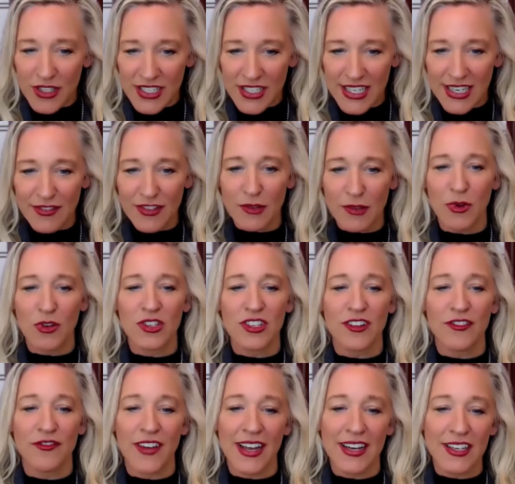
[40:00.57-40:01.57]
to receive the
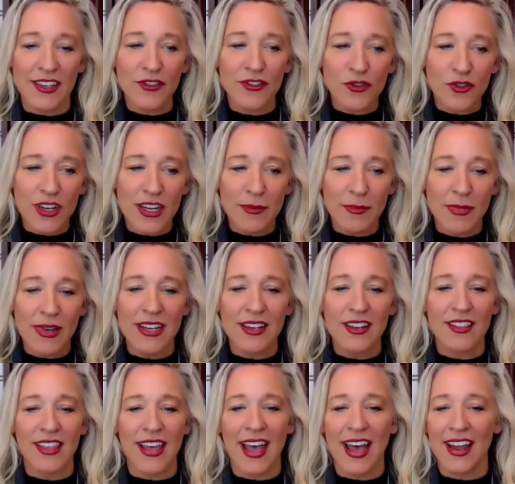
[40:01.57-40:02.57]
most effective
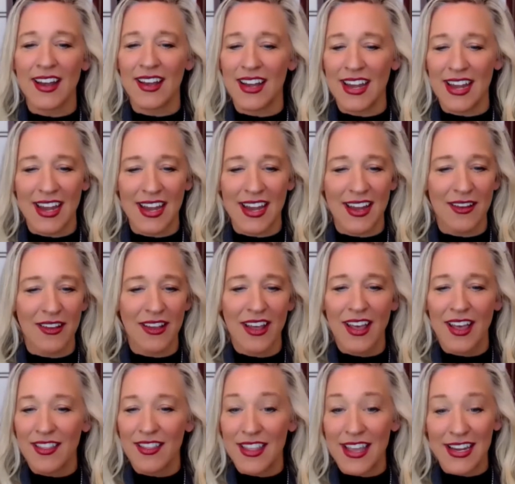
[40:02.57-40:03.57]
treatment that
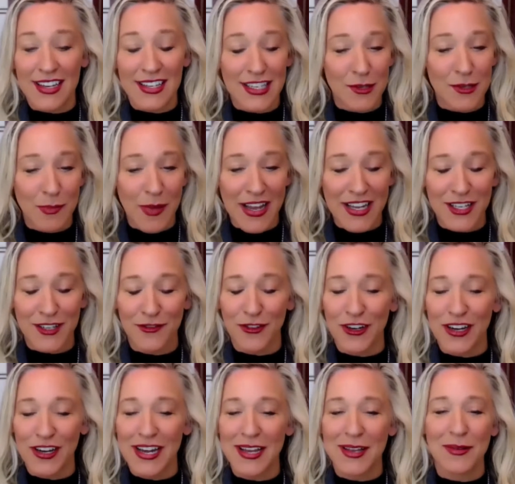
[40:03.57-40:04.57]
he thinks is best
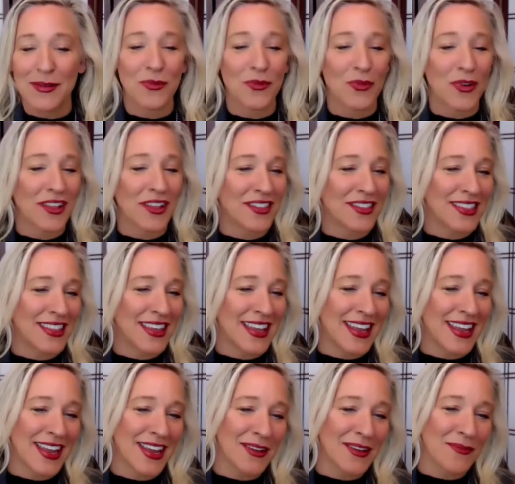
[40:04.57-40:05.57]
for him with
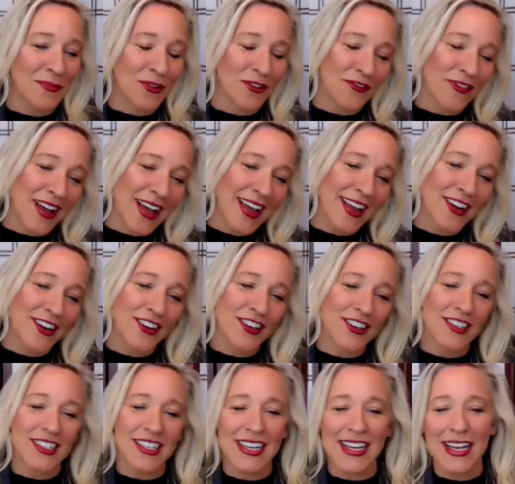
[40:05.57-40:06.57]
the
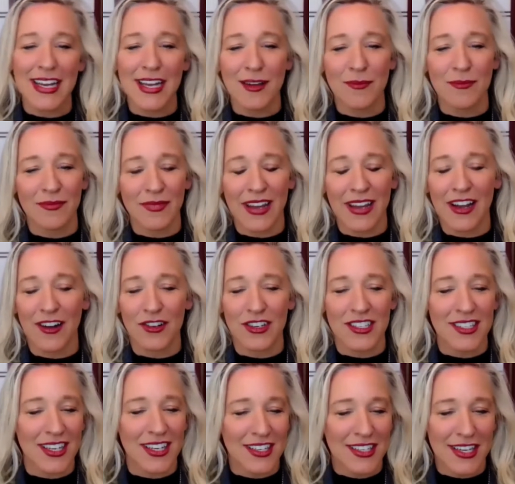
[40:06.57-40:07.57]
provider team,
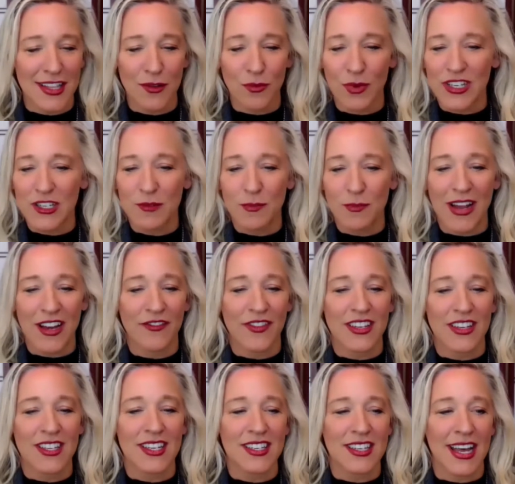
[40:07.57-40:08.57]
discussing the risk
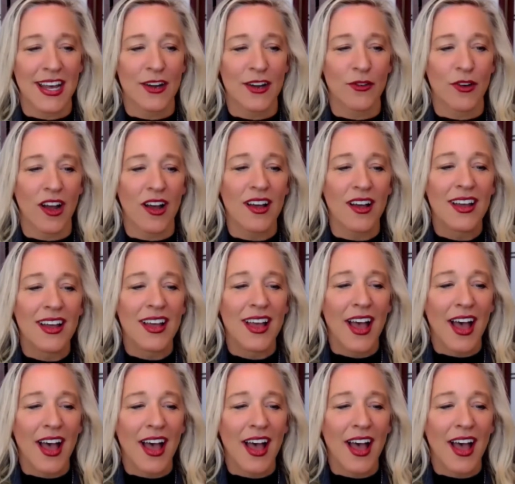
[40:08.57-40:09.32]
benefits, etc.